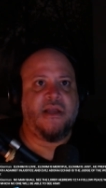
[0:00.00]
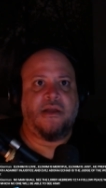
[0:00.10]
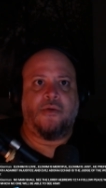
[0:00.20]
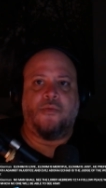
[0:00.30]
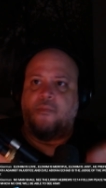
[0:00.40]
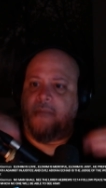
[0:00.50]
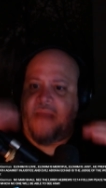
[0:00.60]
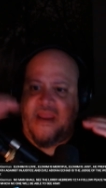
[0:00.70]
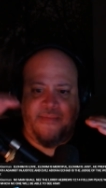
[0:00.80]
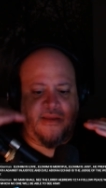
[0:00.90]

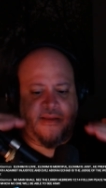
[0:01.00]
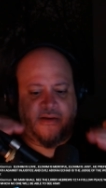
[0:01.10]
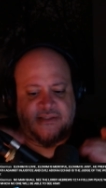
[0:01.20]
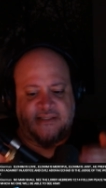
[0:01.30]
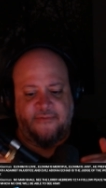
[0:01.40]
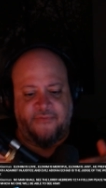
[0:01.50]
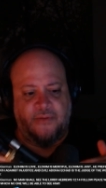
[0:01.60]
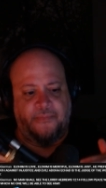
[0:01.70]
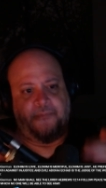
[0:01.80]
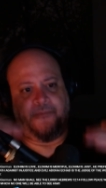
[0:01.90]
maybe there's
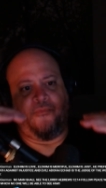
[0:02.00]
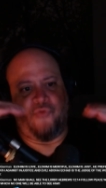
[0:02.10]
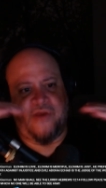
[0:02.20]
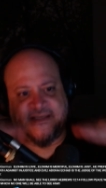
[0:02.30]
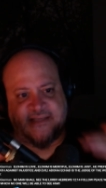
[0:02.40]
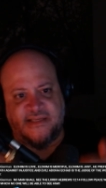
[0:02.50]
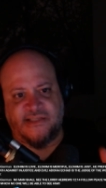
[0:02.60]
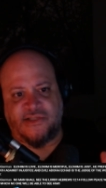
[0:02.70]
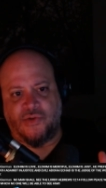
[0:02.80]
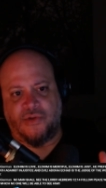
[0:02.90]
different
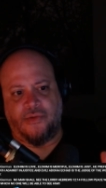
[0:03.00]
reasons